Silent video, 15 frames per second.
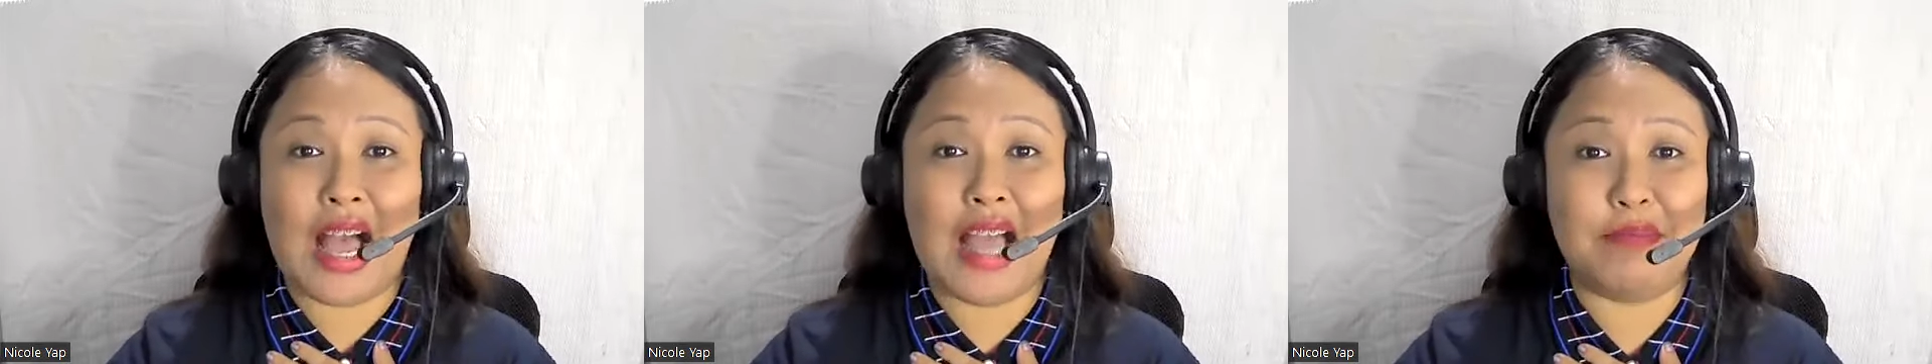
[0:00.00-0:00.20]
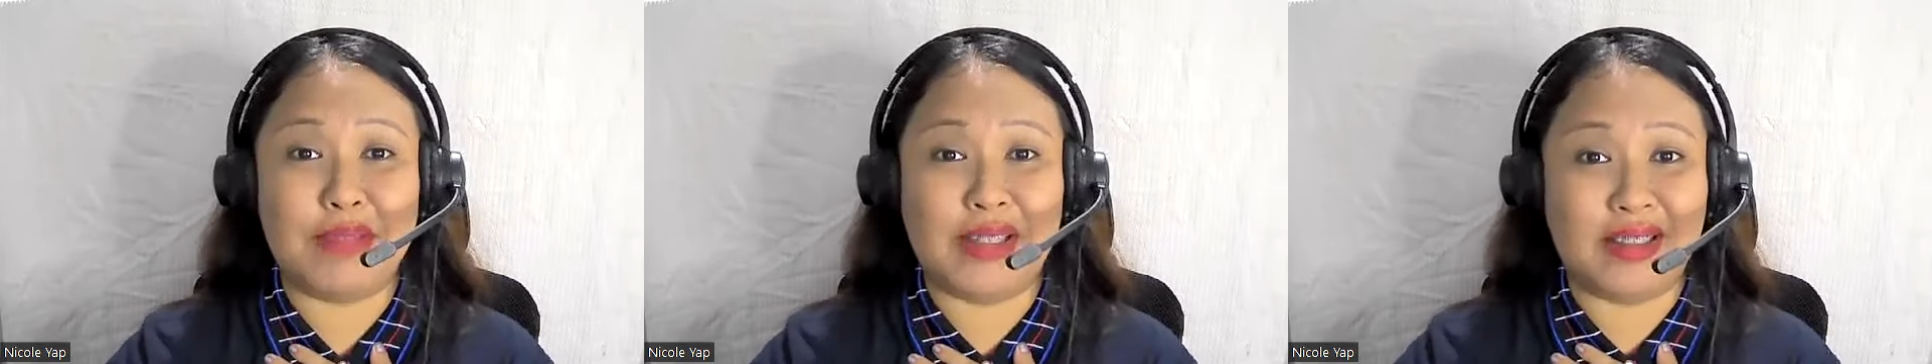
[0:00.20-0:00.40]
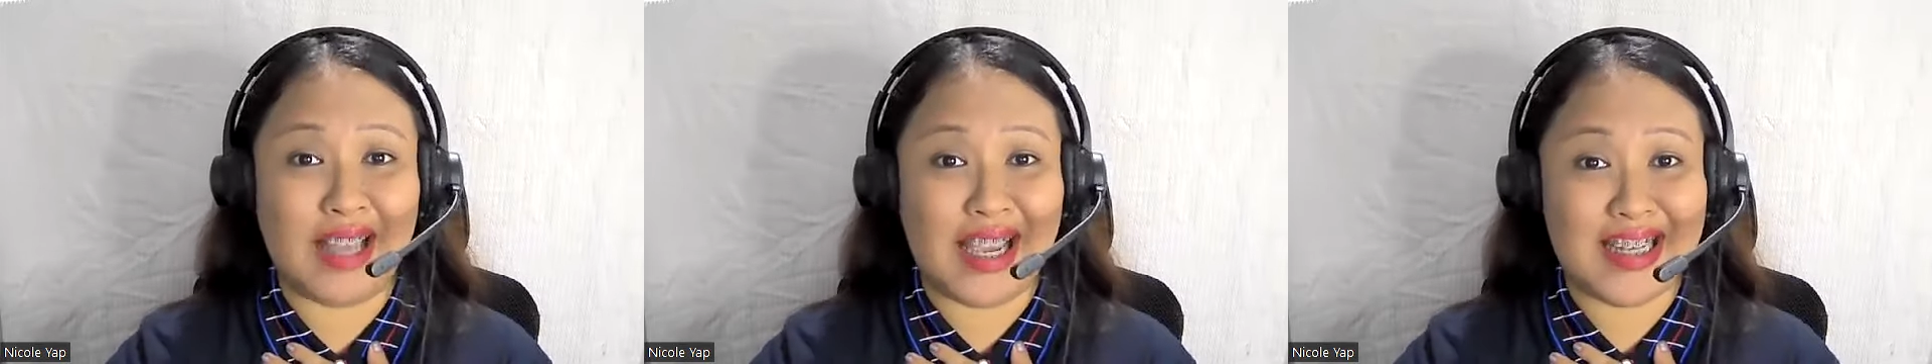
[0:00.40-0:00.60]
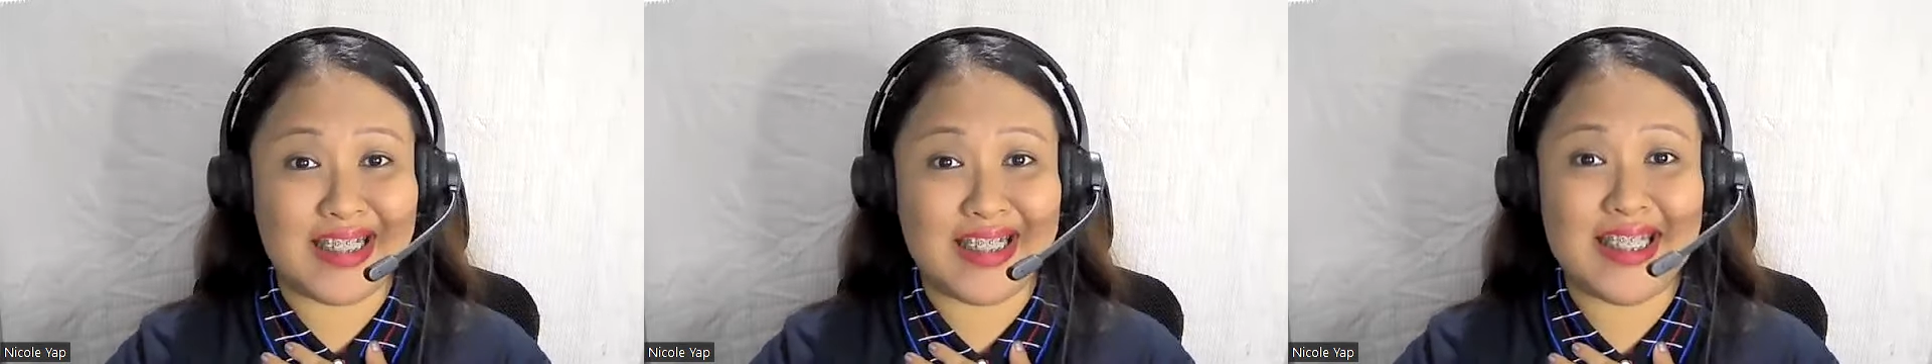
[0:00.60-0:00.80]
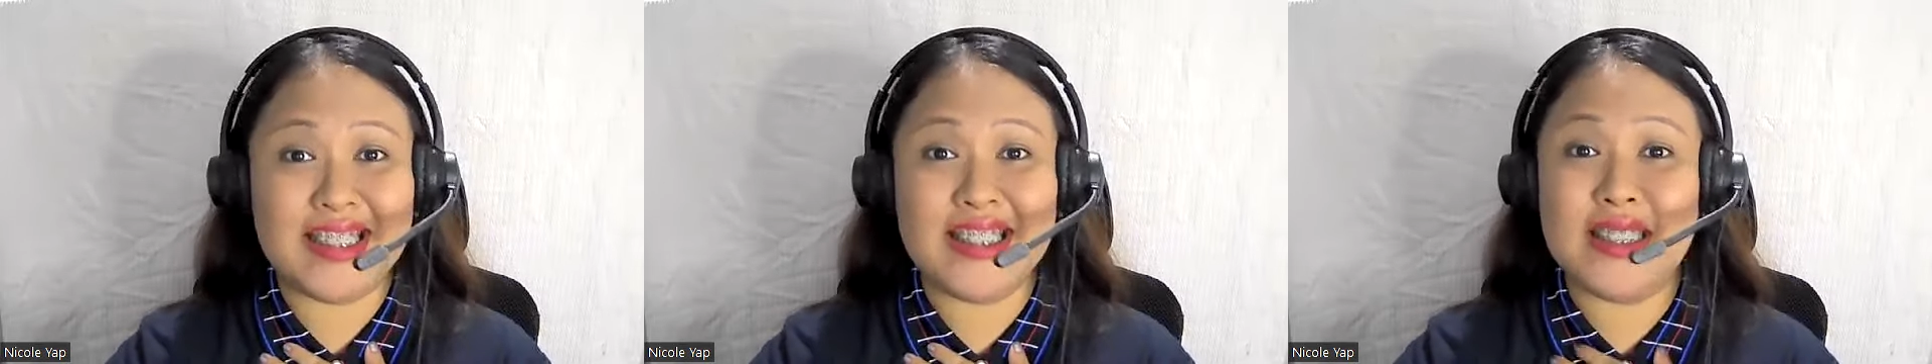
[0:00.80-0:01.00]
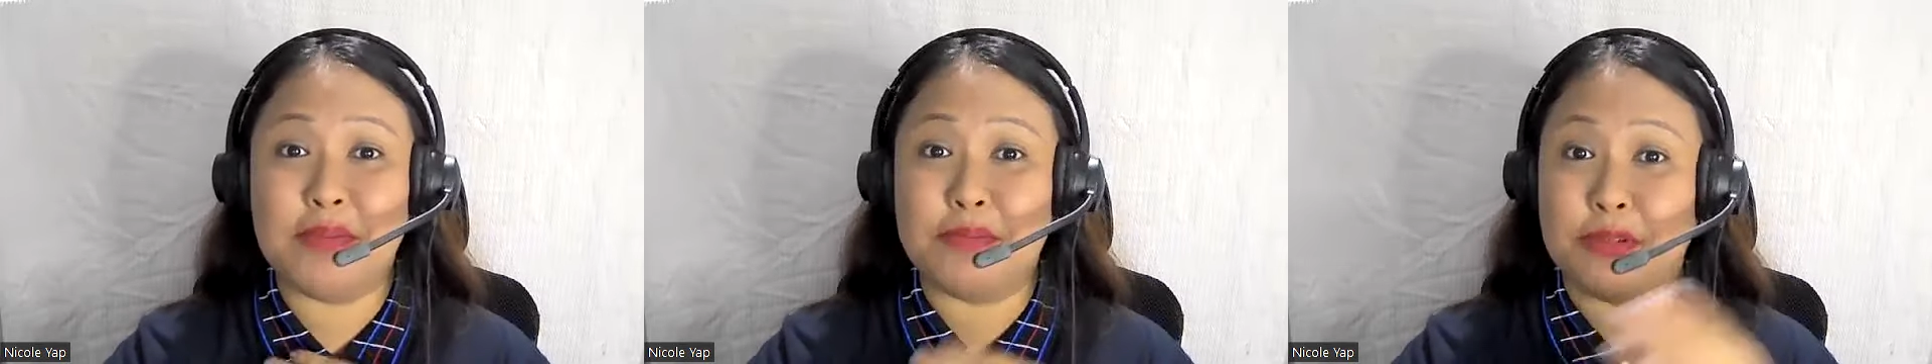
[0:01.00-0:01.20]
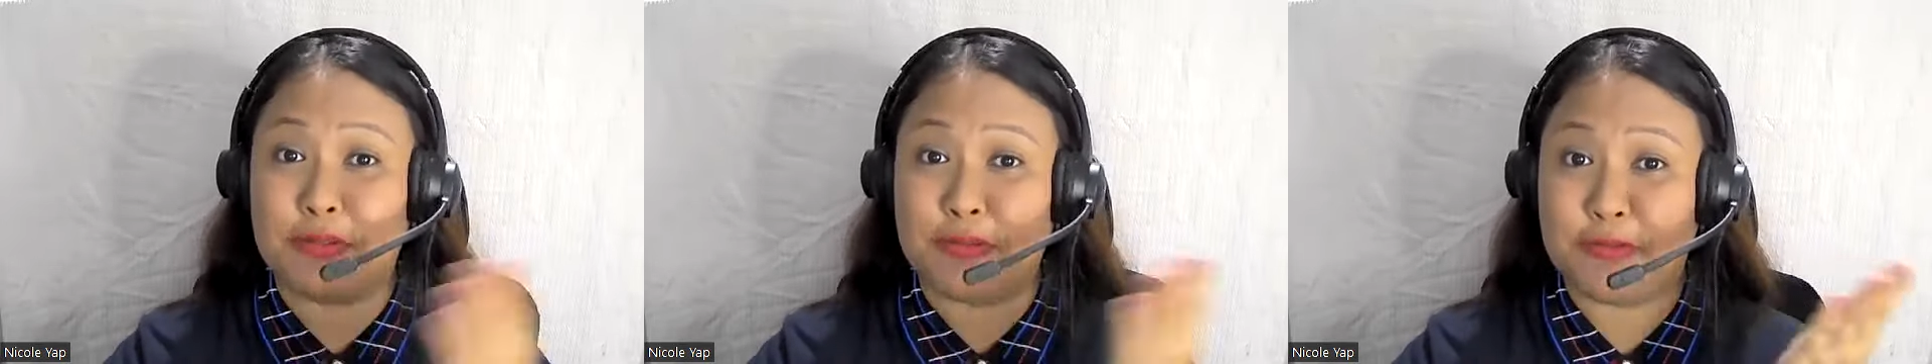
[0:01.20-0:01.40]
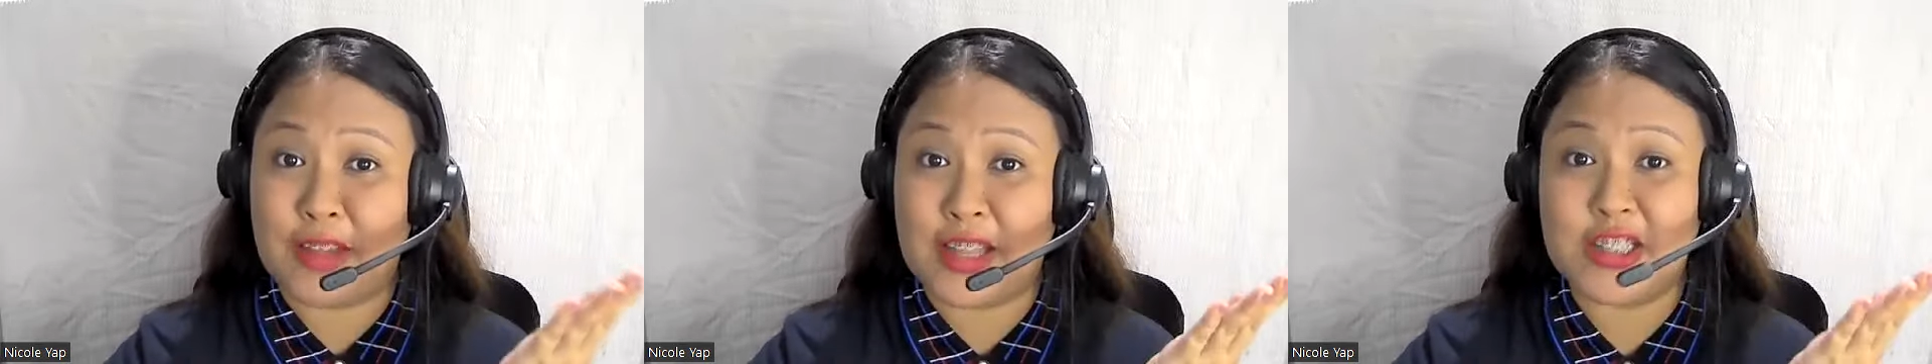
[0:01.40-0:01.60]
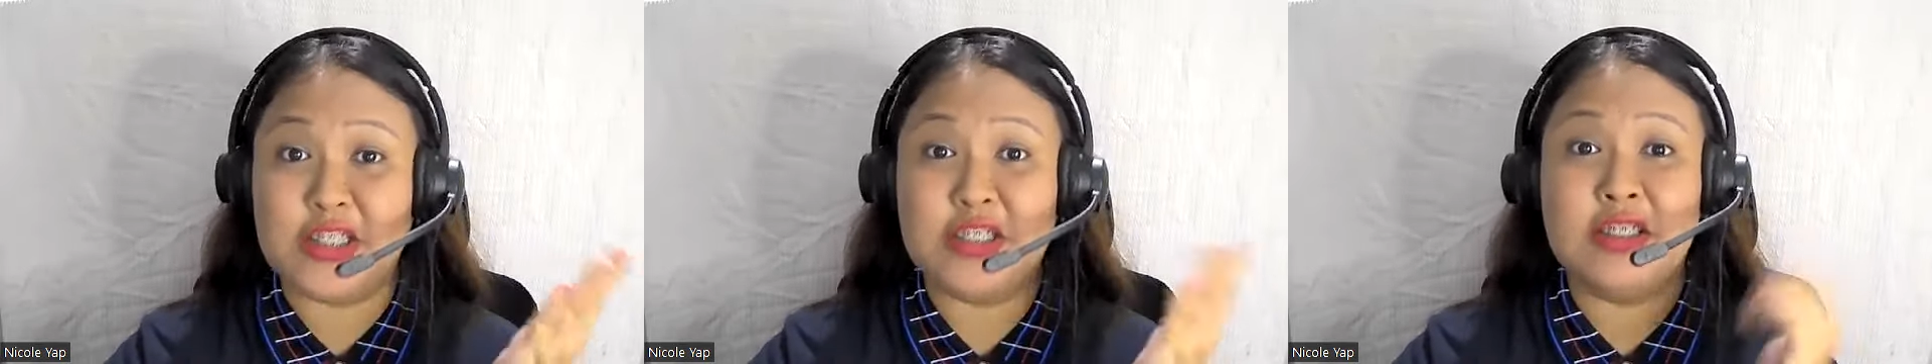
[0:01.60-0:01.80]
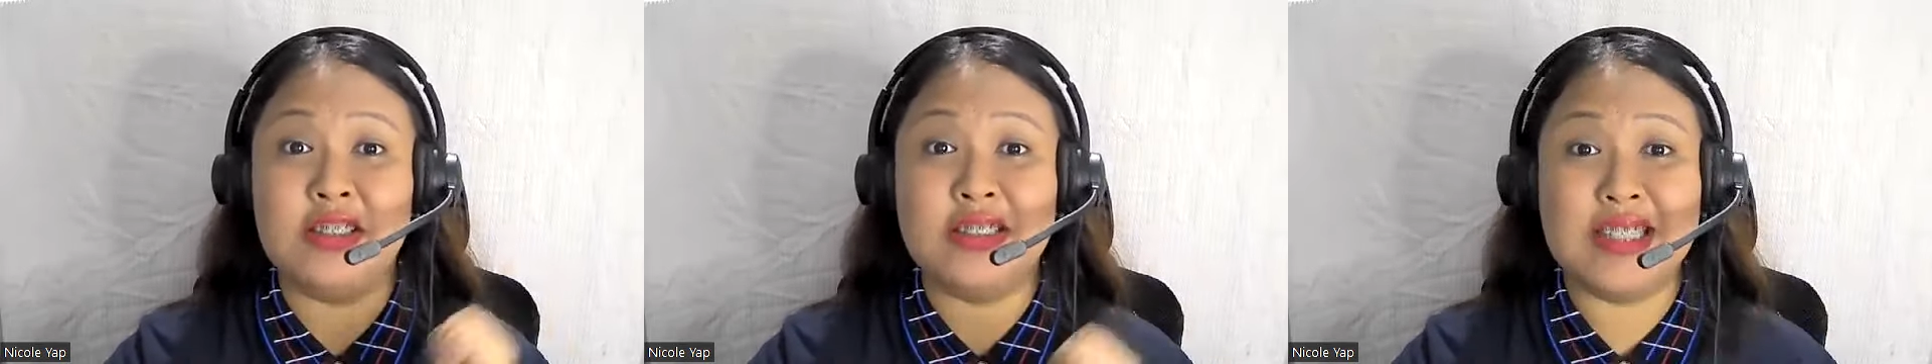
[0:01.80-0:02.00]
I'm a licensed
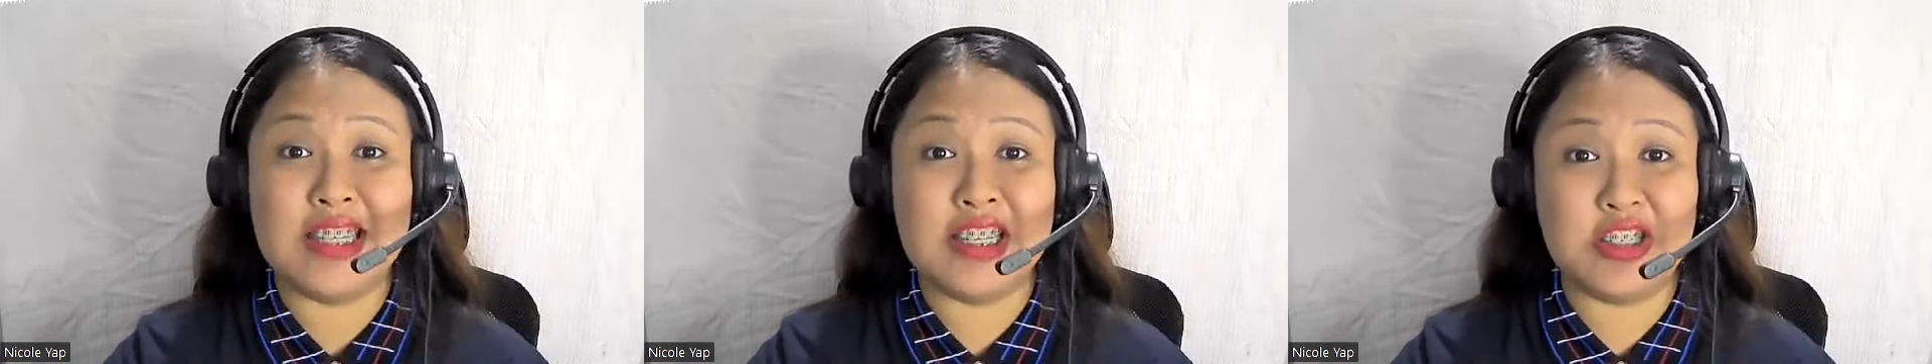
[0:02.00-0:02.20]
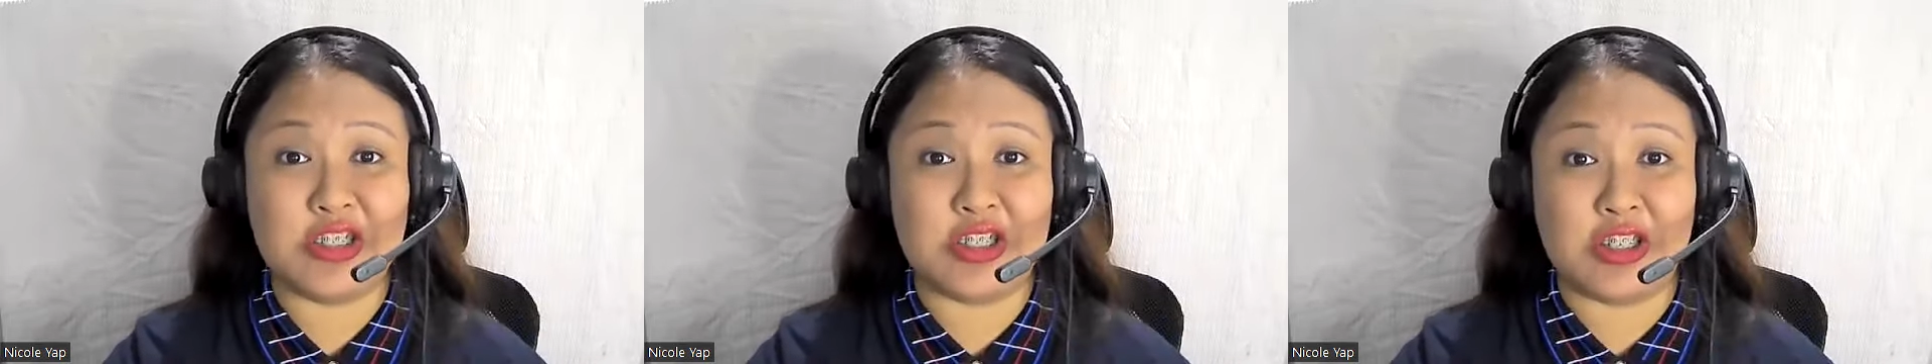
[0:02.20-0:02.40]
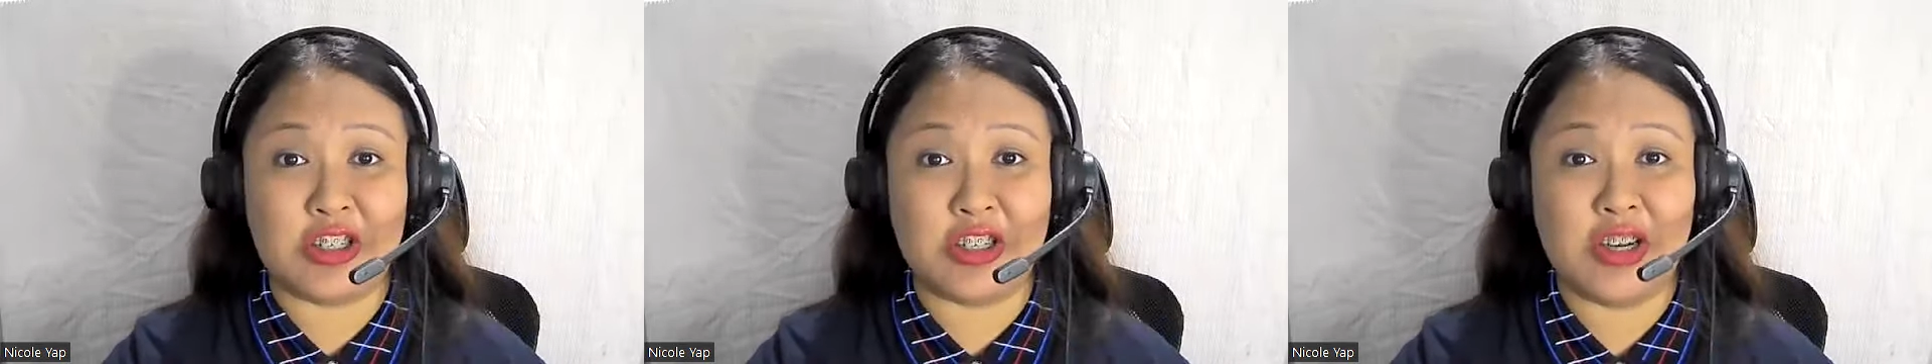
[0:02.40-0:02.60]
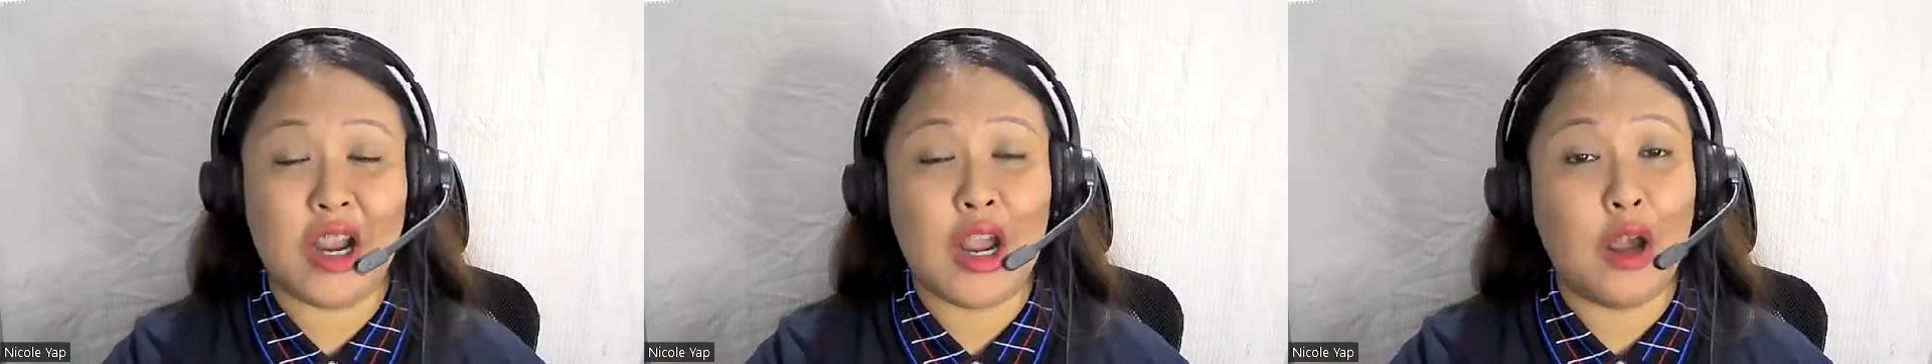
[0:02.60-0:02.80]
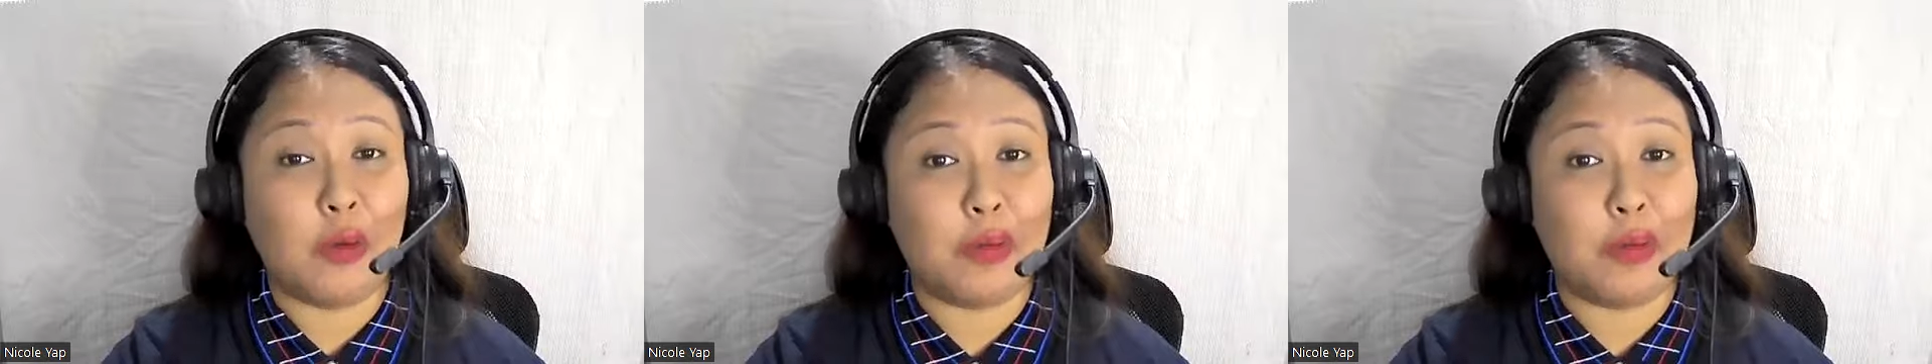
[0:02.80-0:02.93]
professional teacher